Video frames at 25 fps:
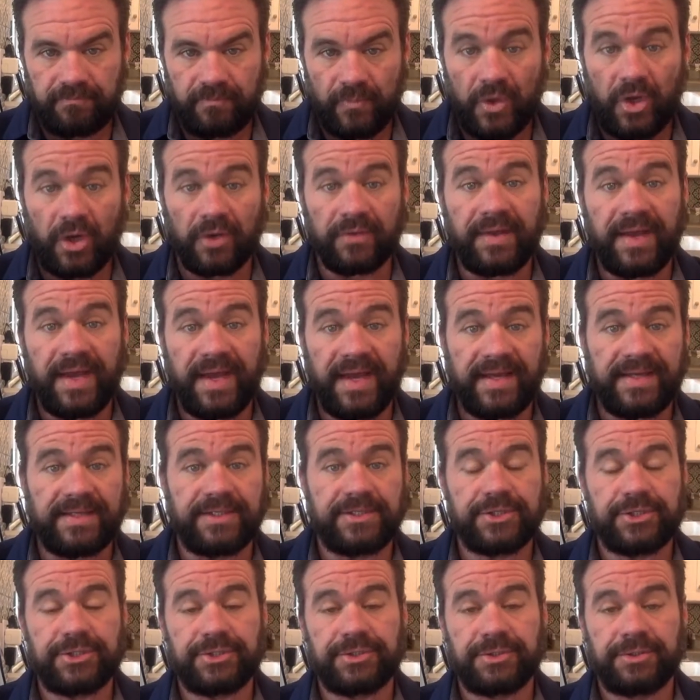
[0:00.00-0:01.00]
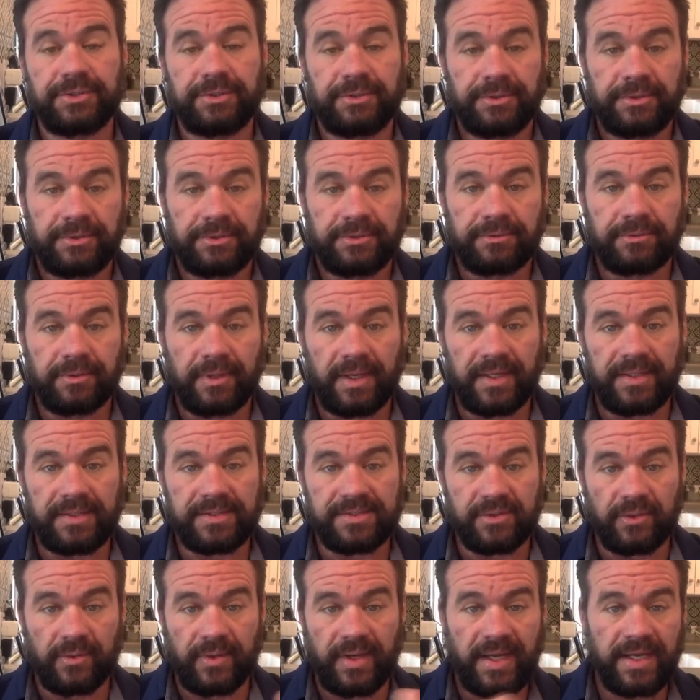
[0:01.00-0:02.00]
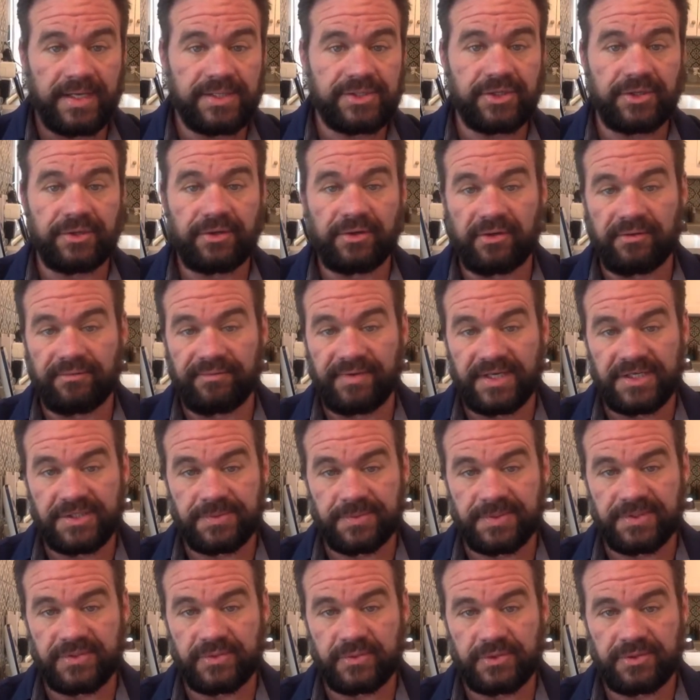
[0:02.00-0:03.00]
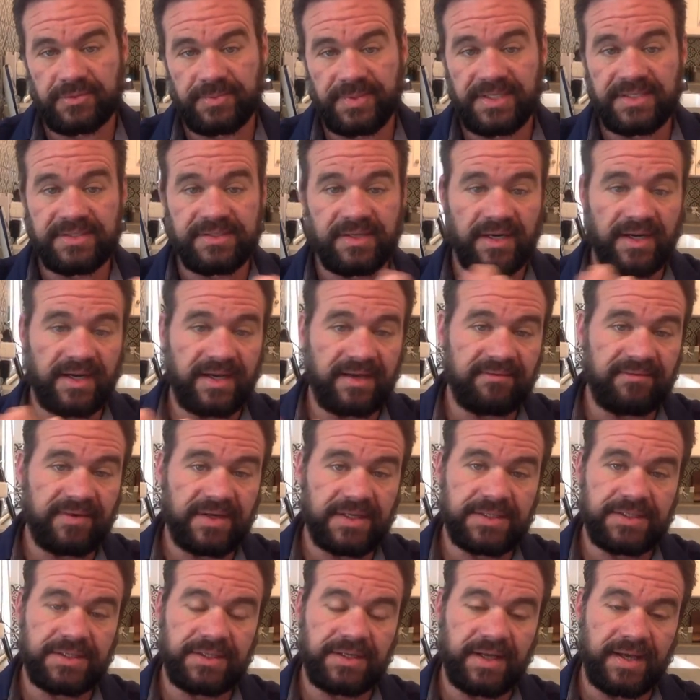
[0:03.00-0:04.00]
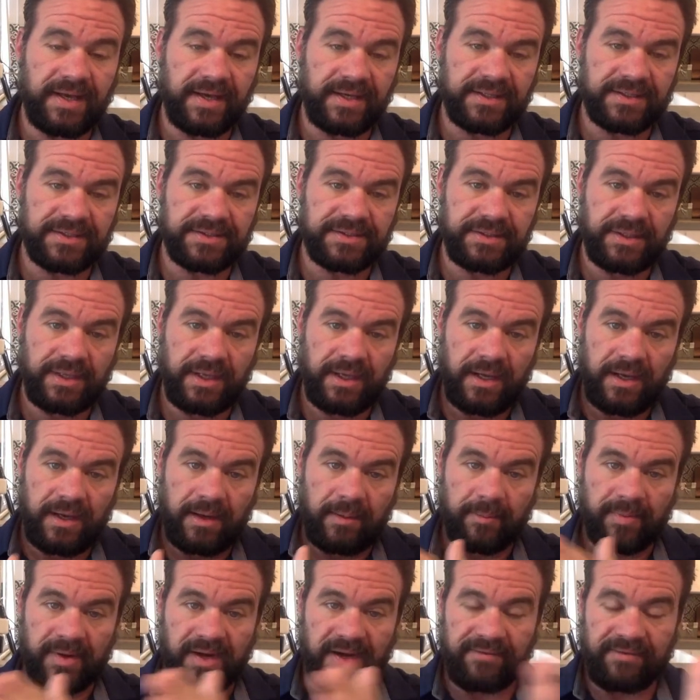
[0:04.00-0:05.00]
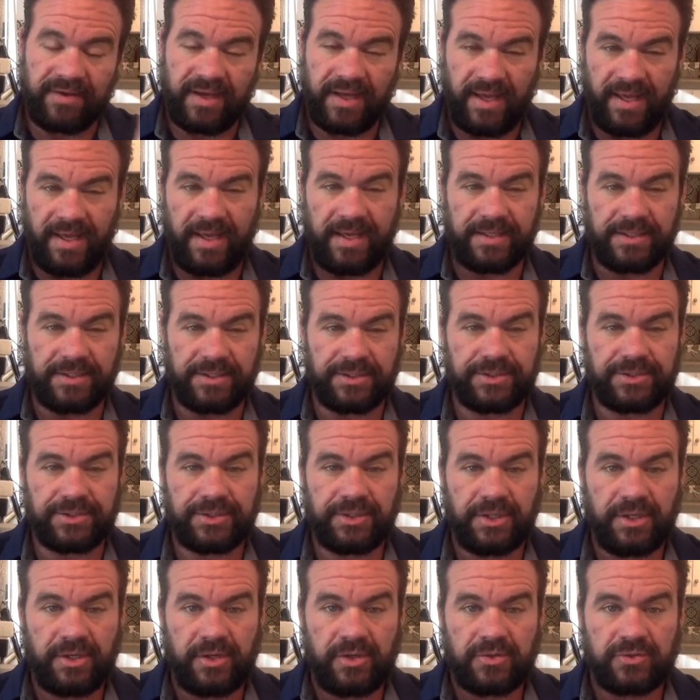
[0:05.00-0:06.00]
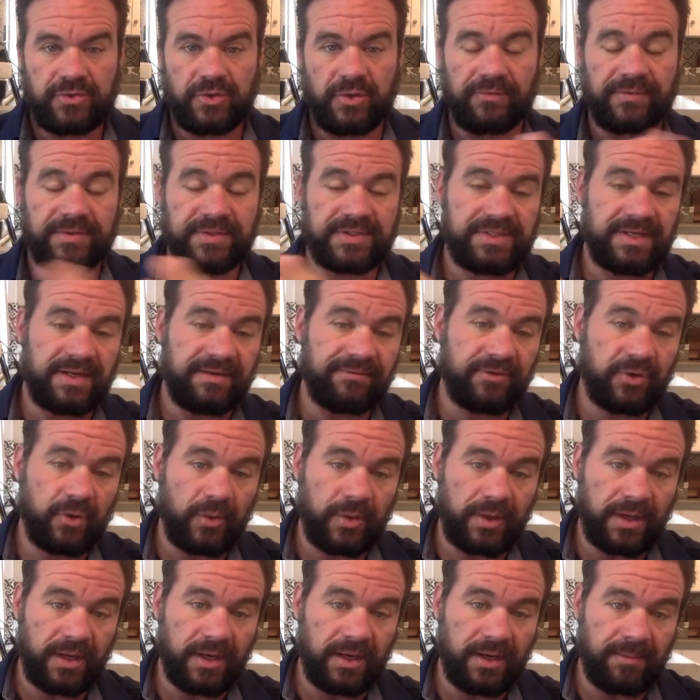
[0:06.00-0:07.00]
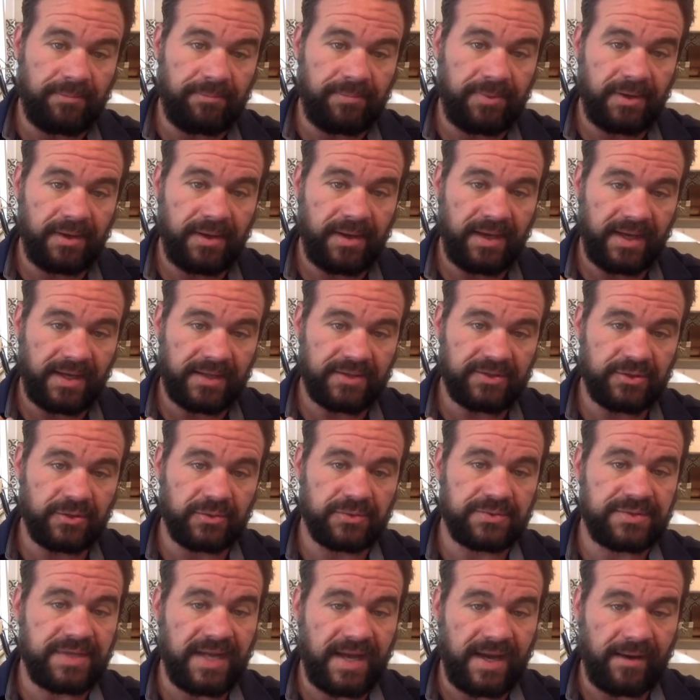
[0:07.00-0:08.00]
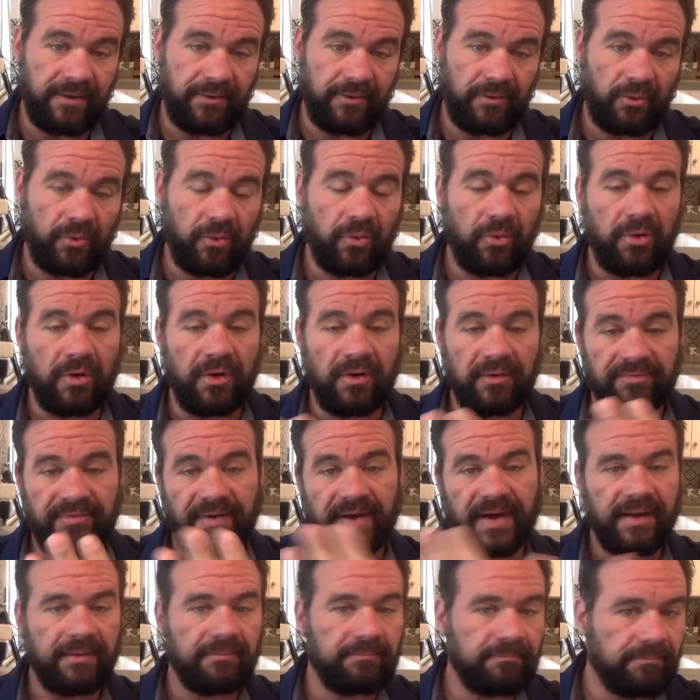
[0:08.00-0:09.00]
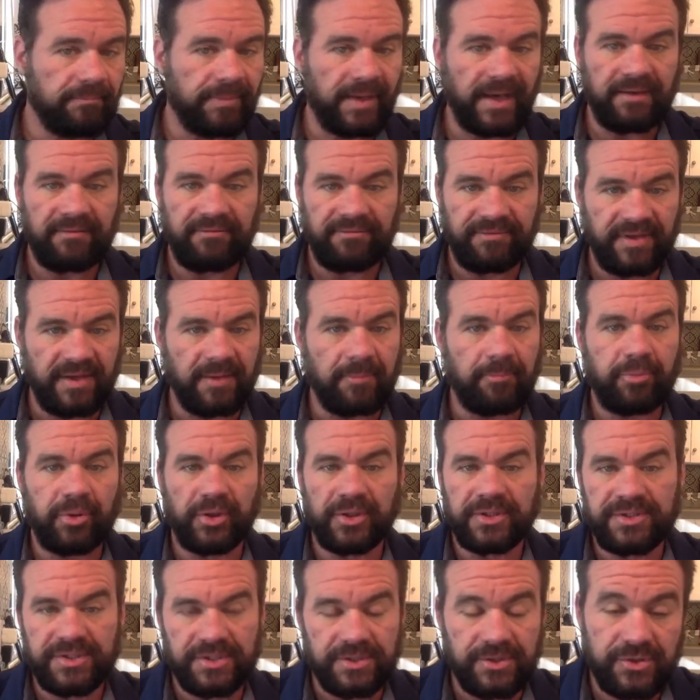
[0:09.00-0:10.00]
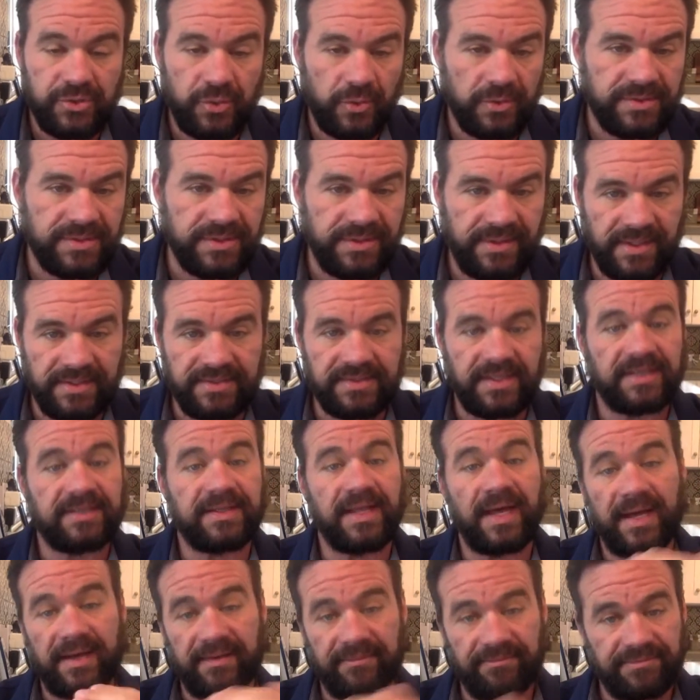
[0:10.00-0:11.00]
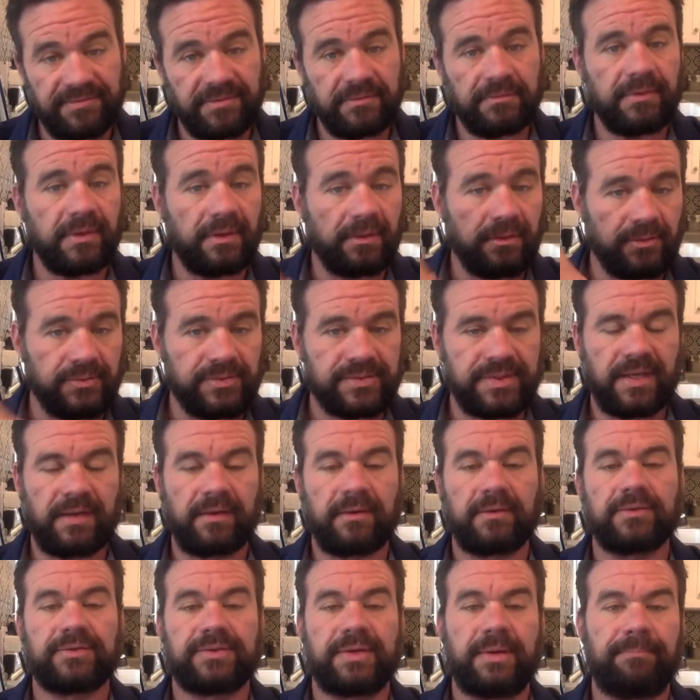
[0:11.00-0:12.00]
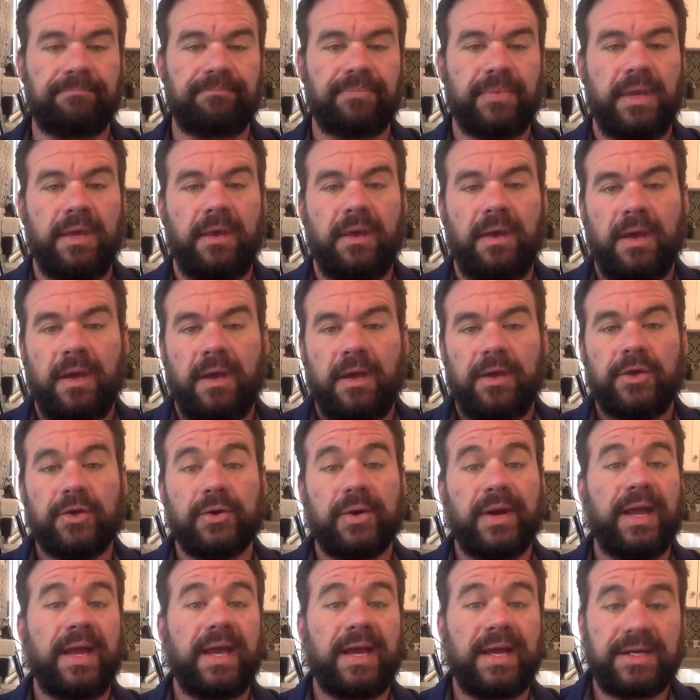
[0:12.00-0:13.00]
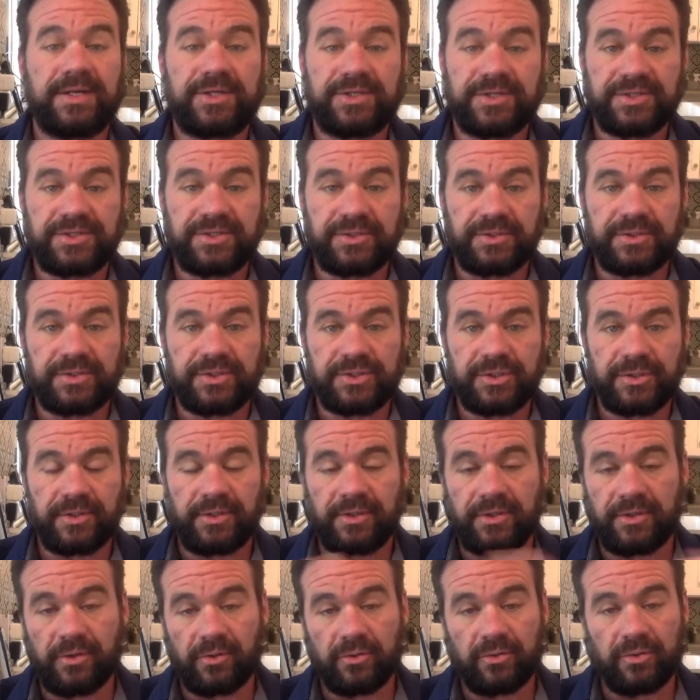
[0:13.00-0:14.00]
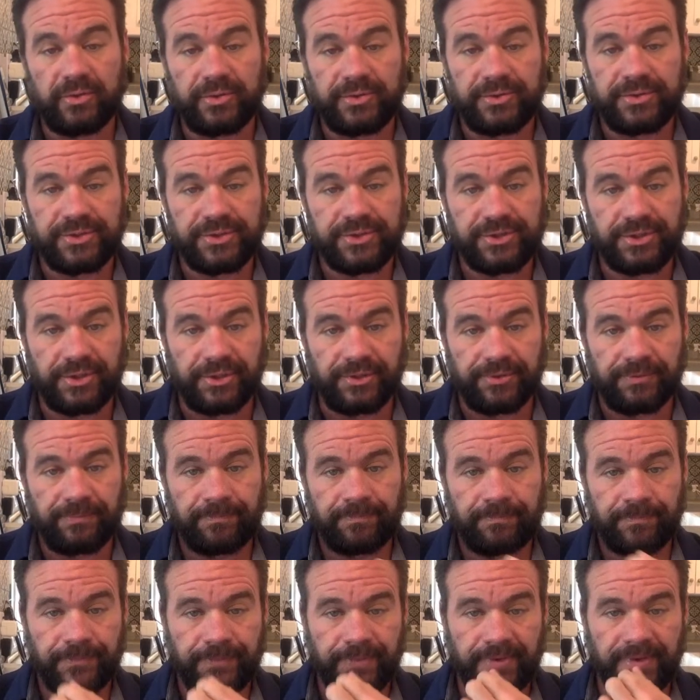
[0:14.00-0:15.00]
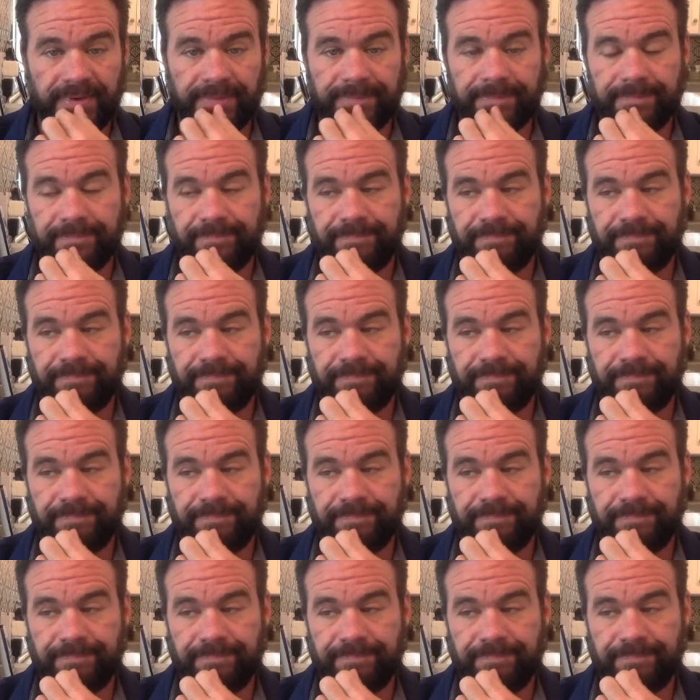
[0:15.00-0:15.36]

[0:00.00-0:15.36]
called a hedge, right? So a hedge on your investments, which means I invest in X, but I have a hedge. So if instead of going up, X goes down, or if I bet via puts and shorts and things like that, if it goes down and goes up, your hedge is to ensure that you don't lose your shirt, right?